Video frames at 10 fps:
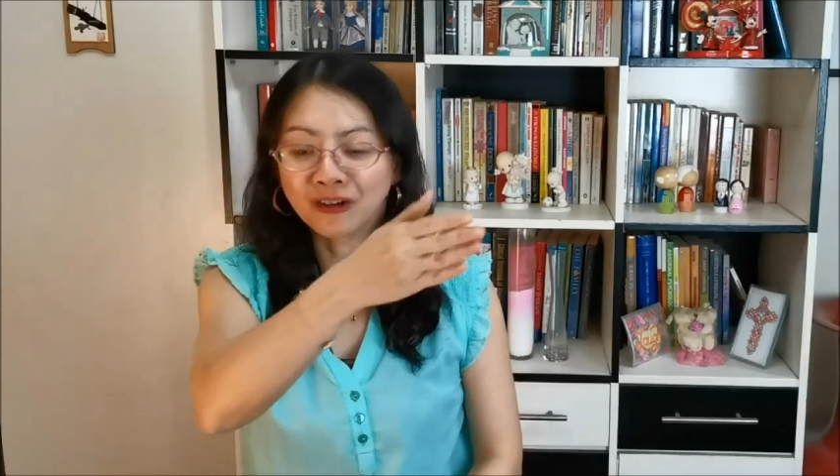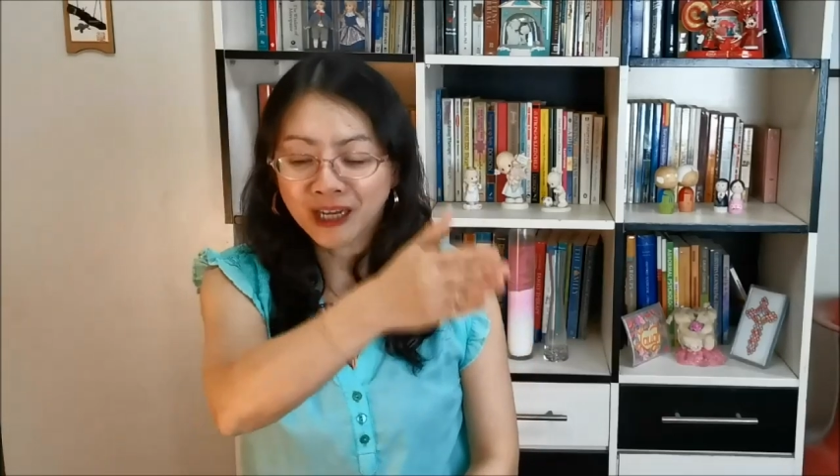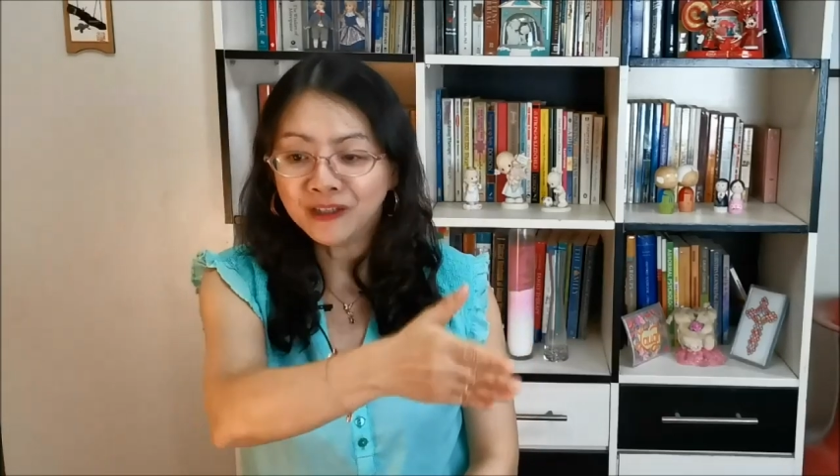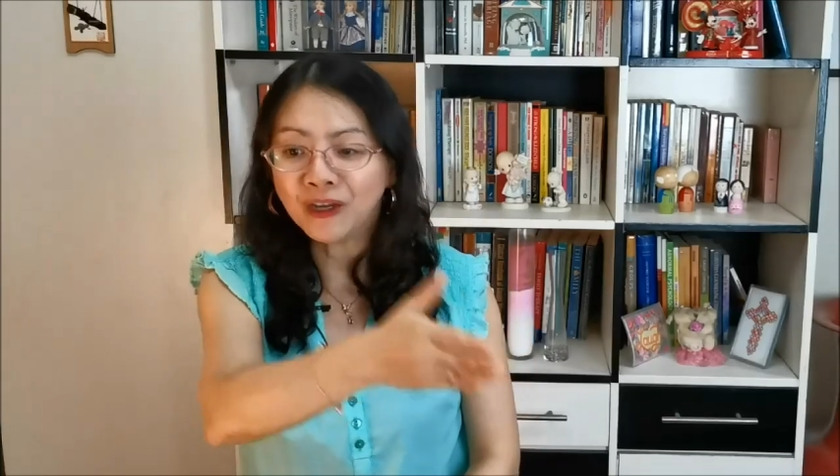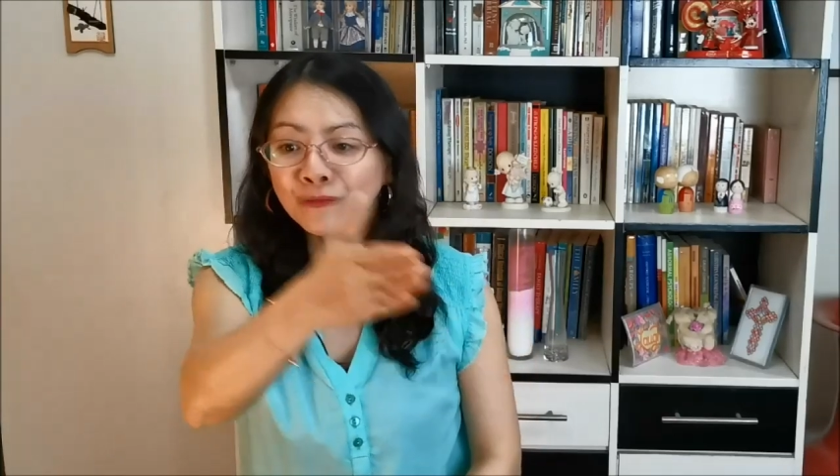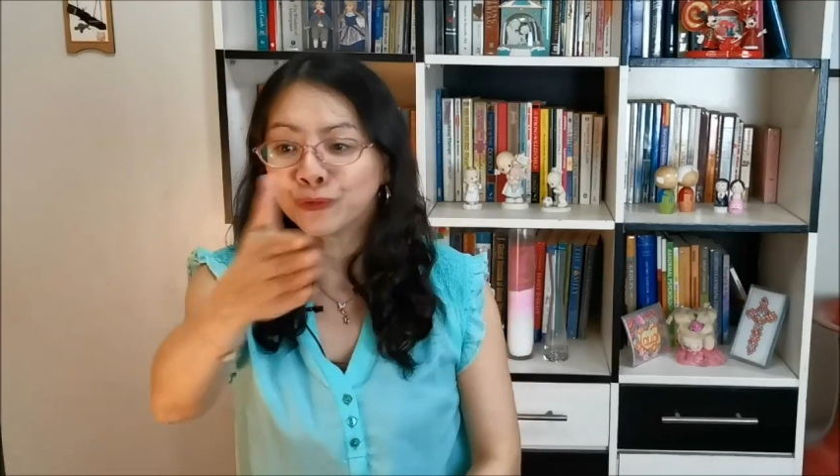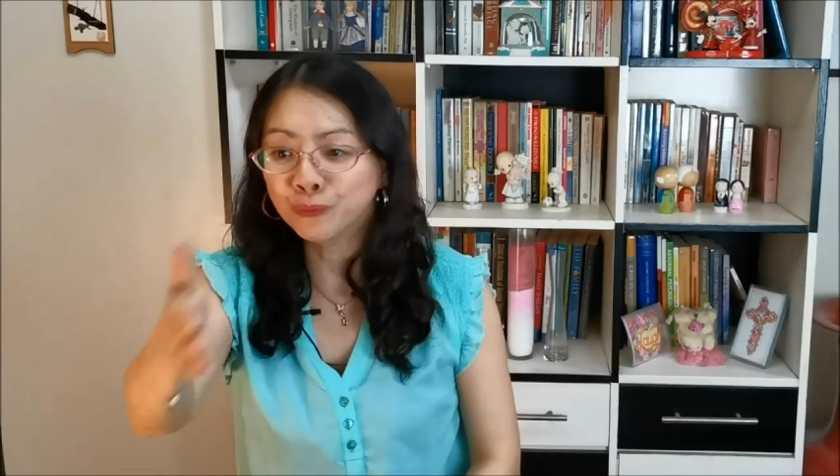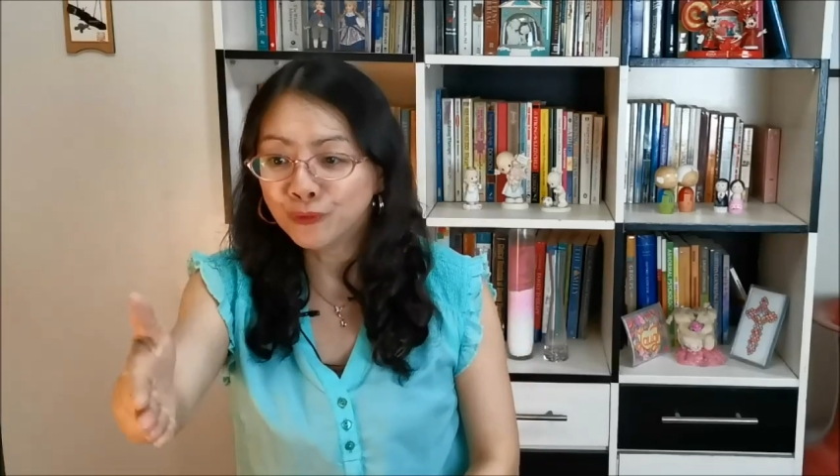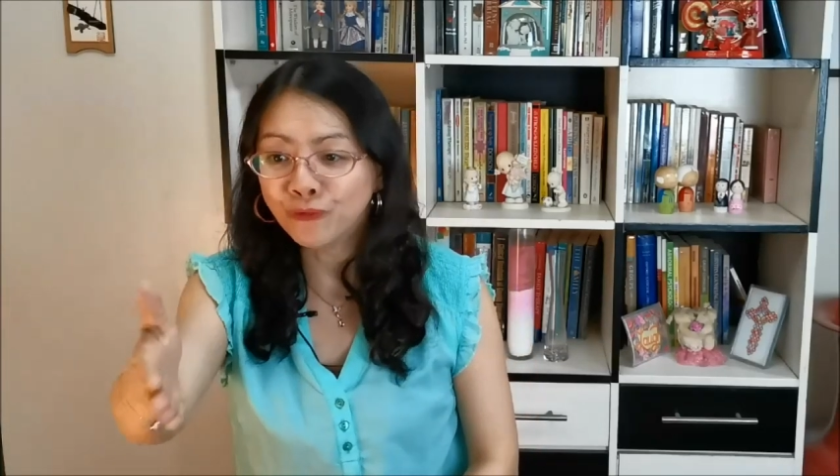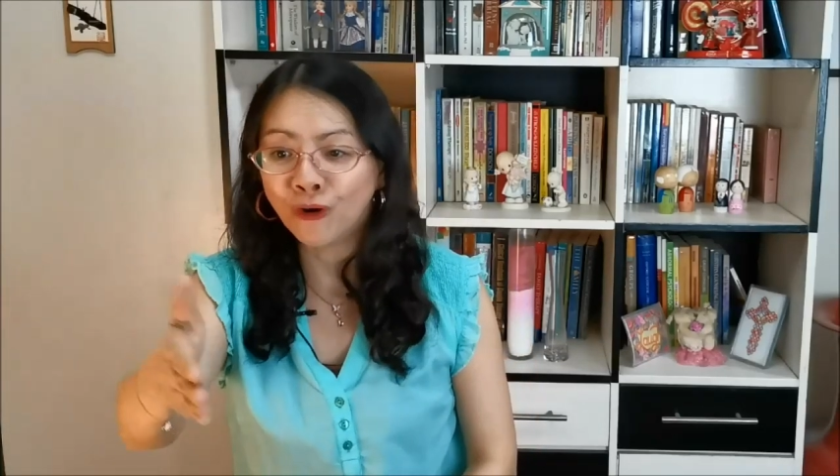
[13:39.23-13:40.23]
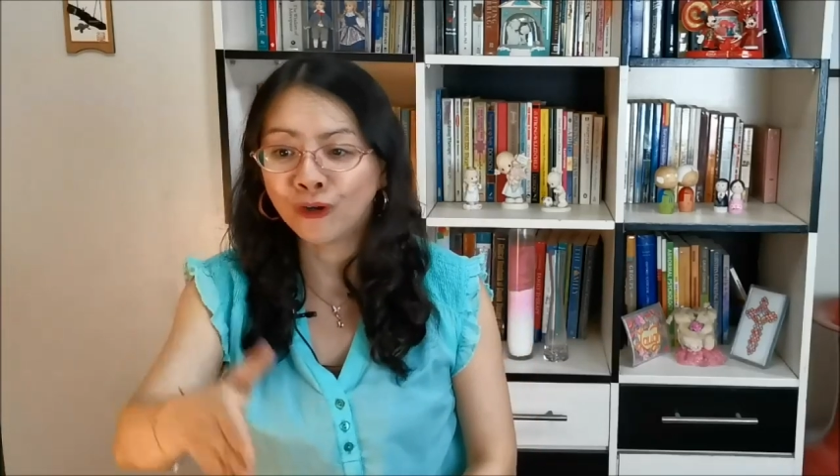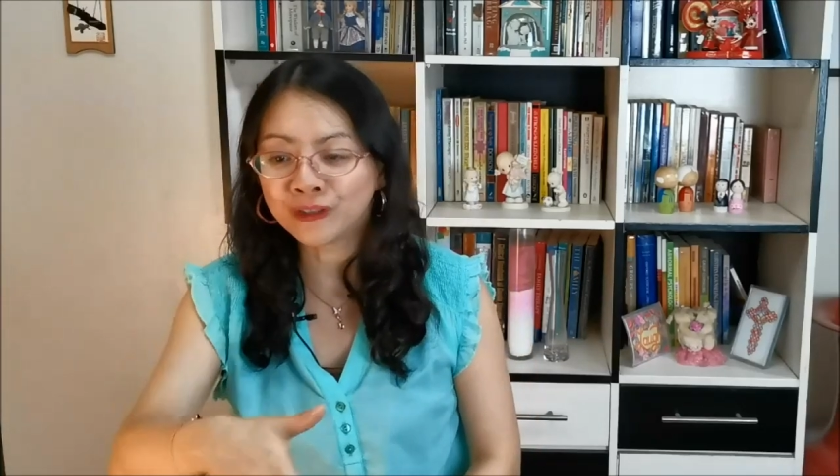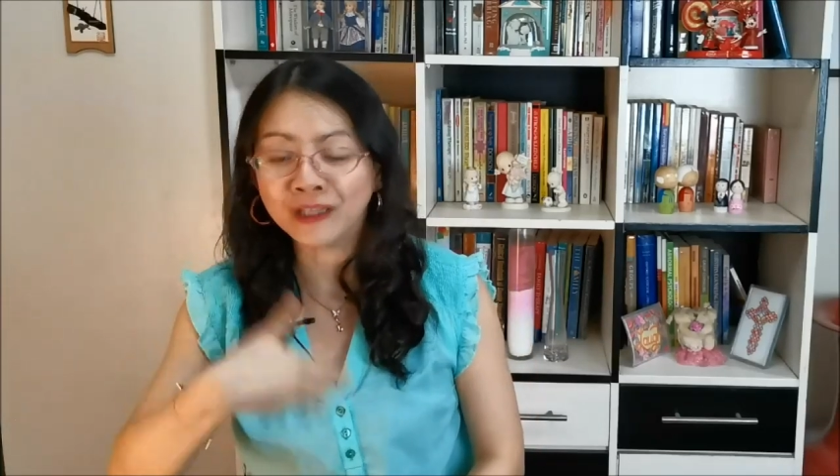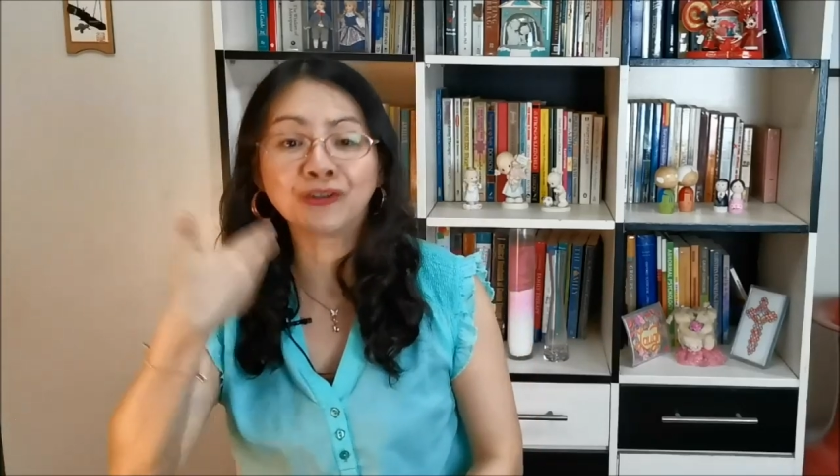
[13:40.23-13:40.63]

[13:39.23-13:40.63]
okay, you have to move on,